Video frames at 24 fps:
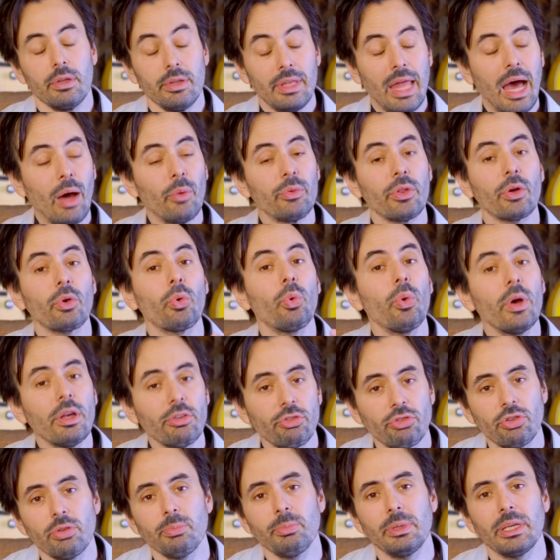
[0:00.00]
Now the
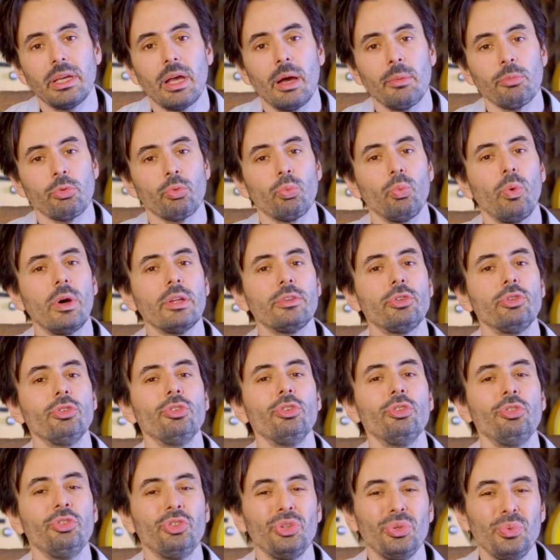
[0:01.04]
question becomes, what do
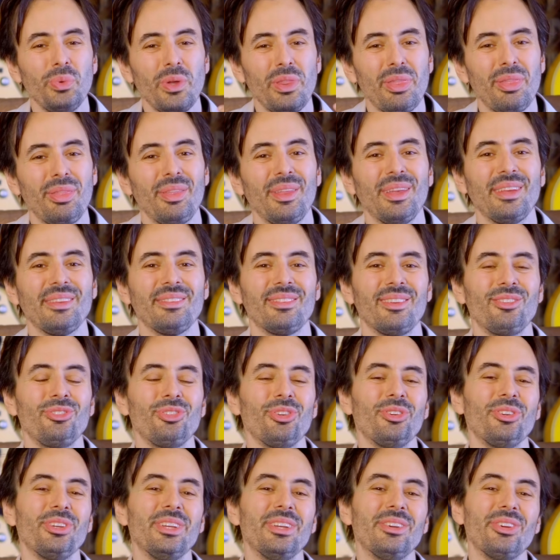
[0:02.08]
you do with things that
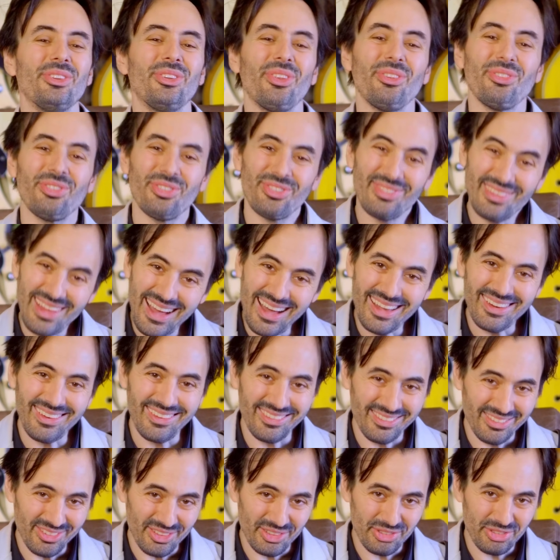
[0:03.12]
your ear does not
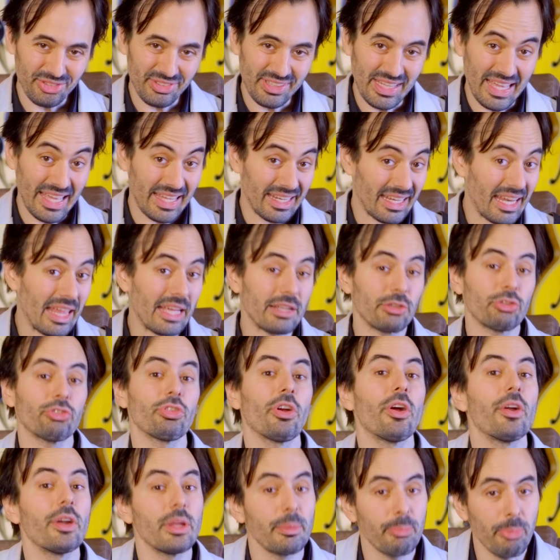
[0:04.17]
understand, like
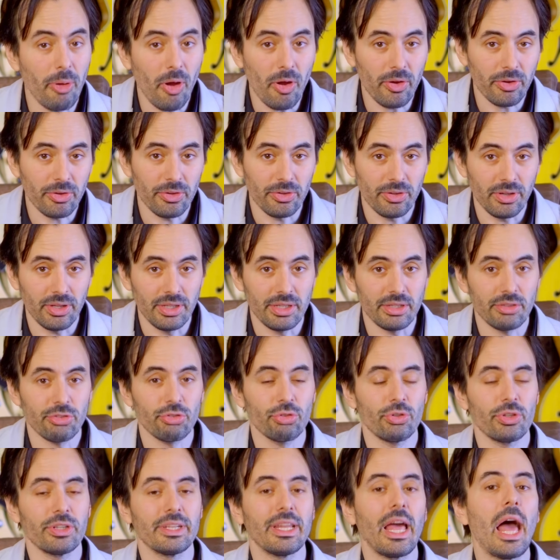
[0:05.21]
Charlie Parker
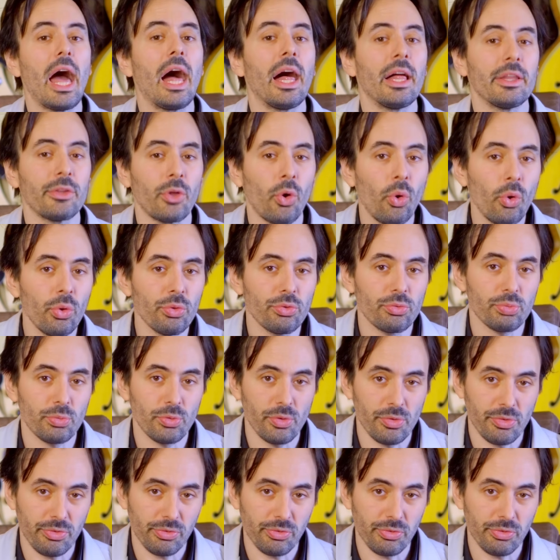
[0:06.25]
licks or an Alan Holdsworth